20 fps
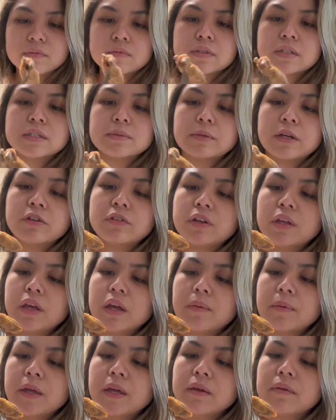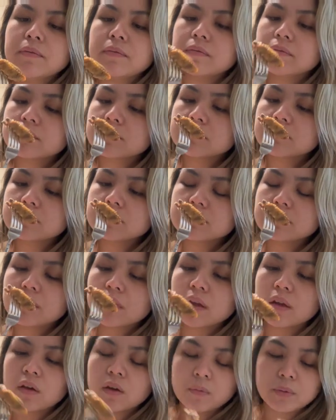Smell really yummy.
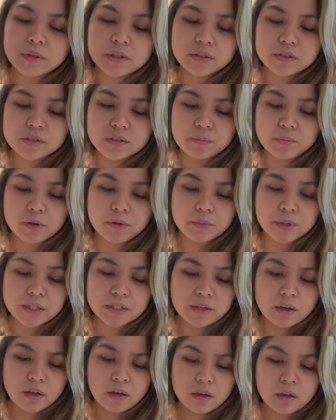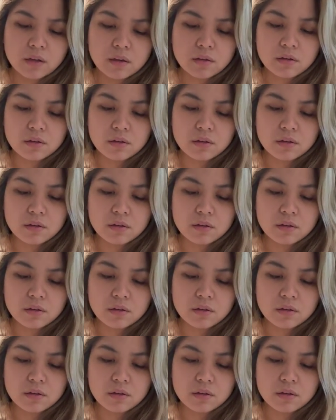I hope it doesn't burn my tongue.